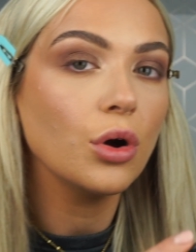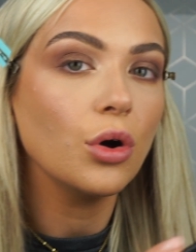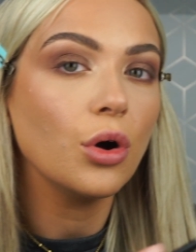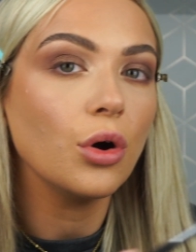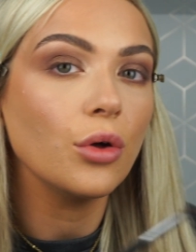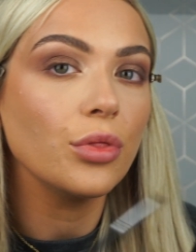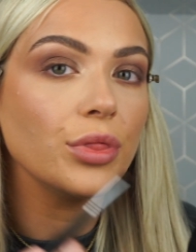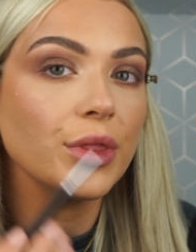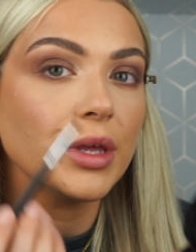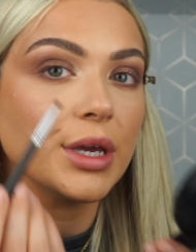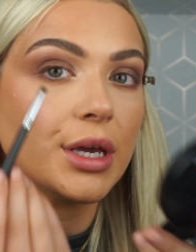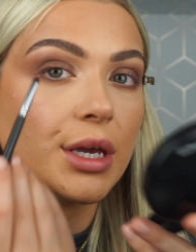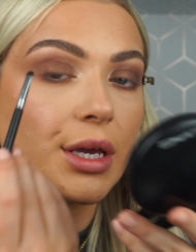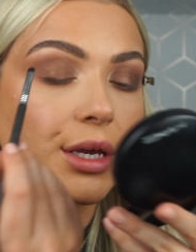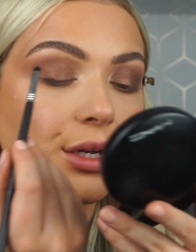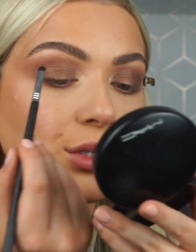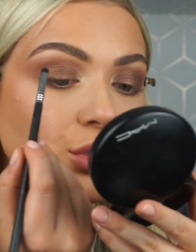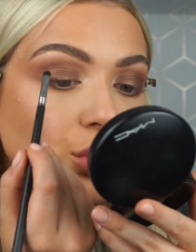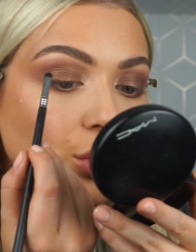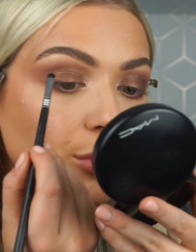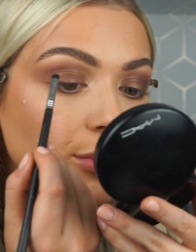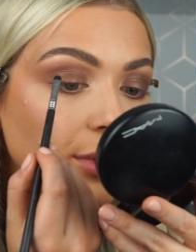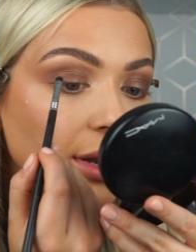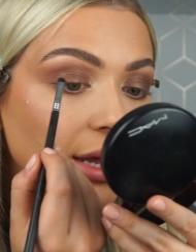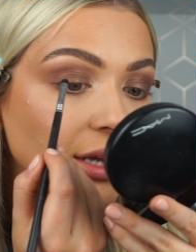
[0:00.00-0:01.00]
on the
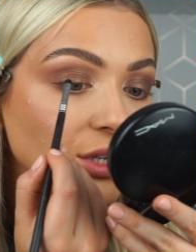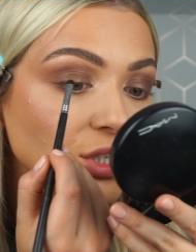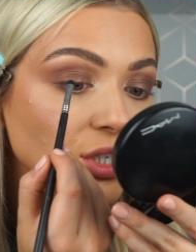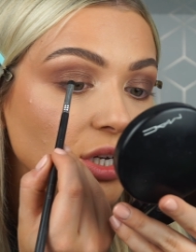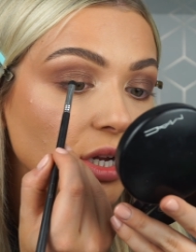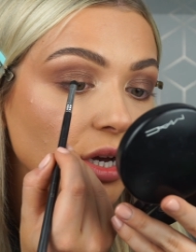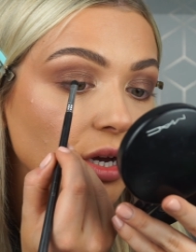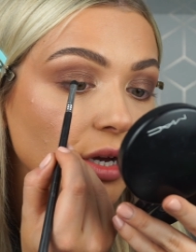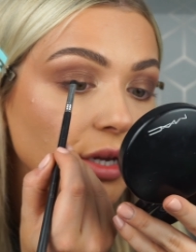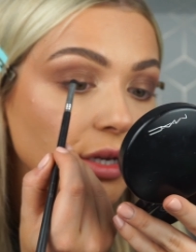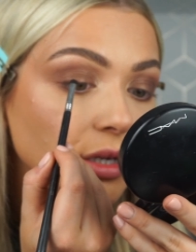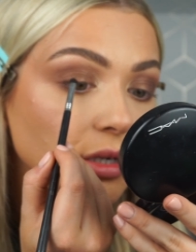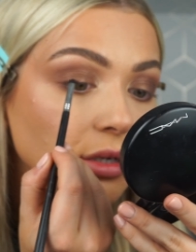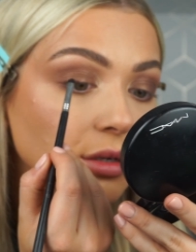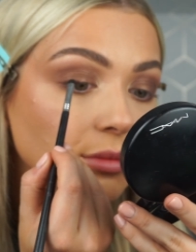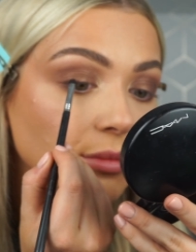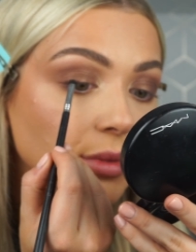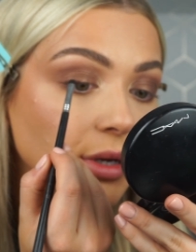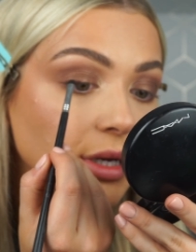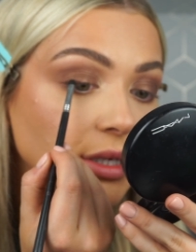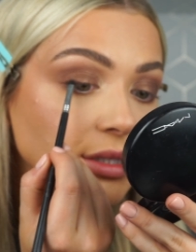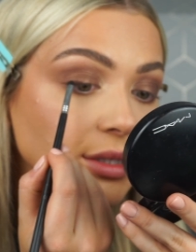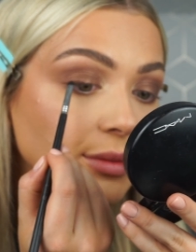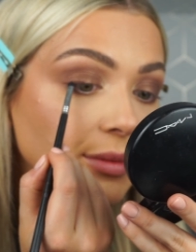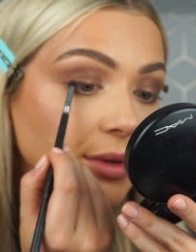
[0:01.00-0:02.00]
top lash line
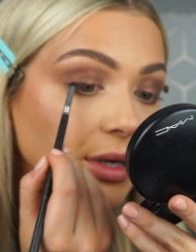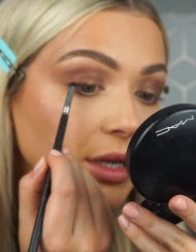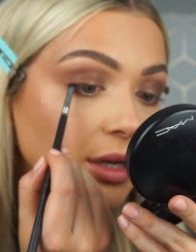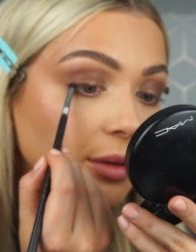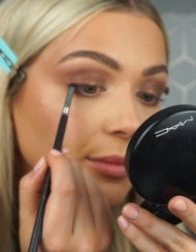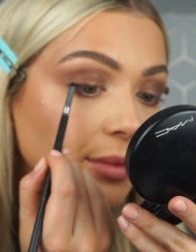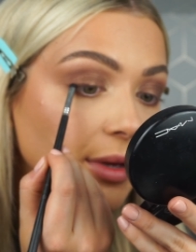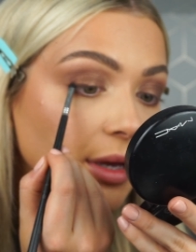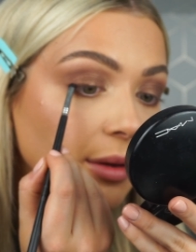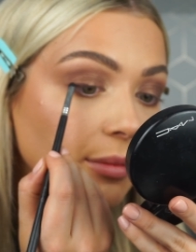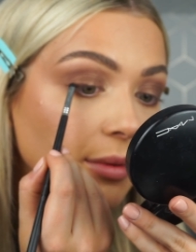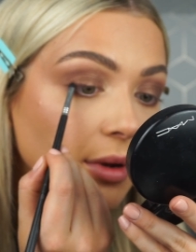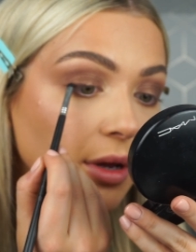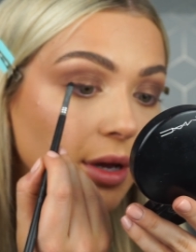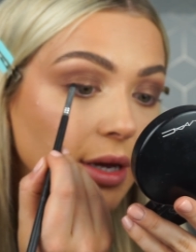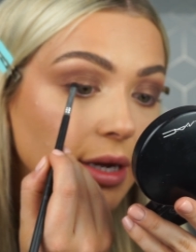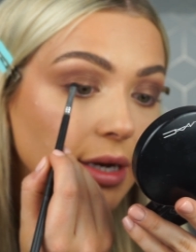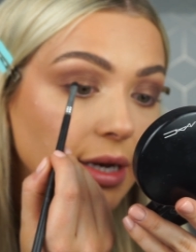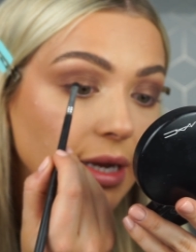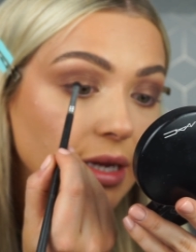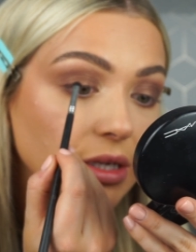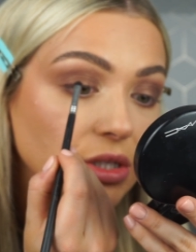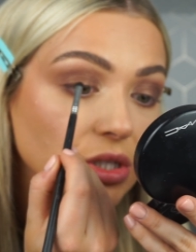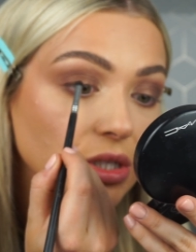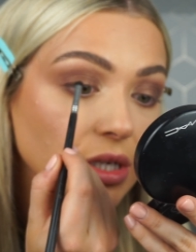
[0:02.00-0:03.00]
because I'm going to be applying
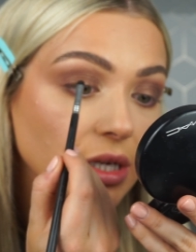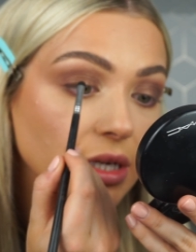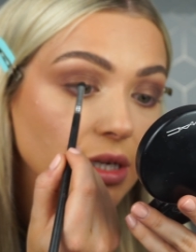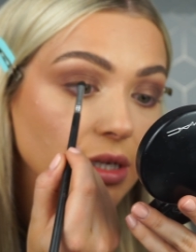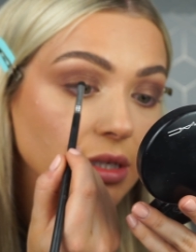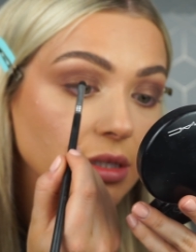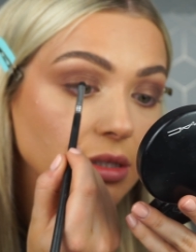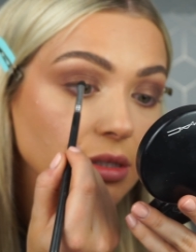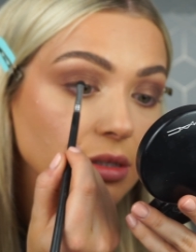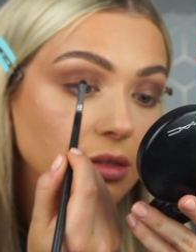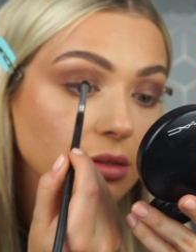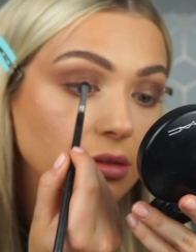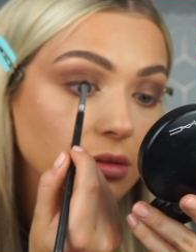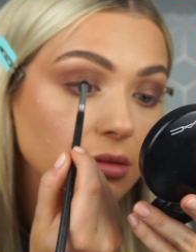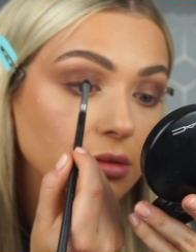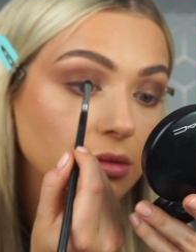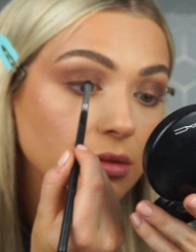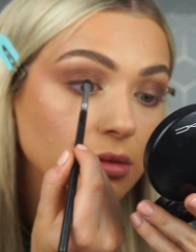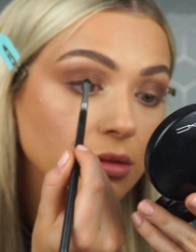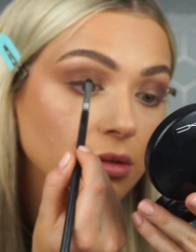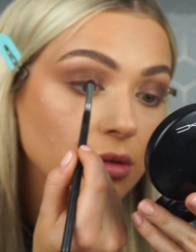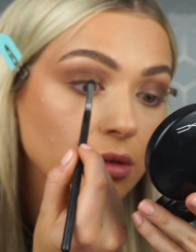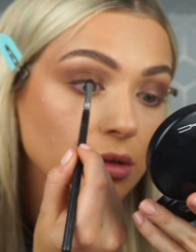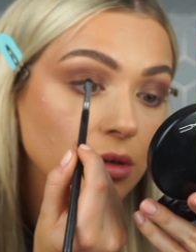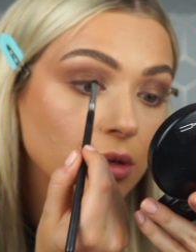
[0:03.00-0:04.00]
lashes.
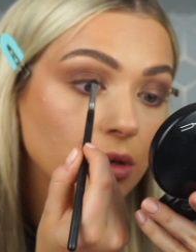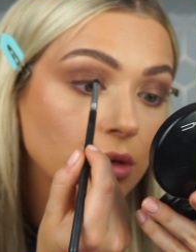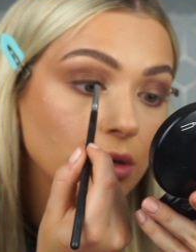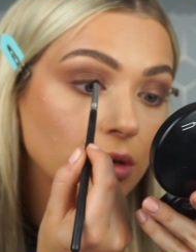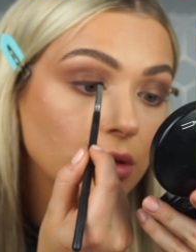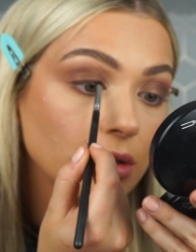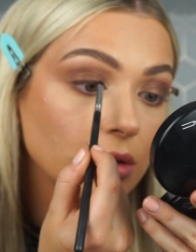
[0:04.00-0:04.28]
I'm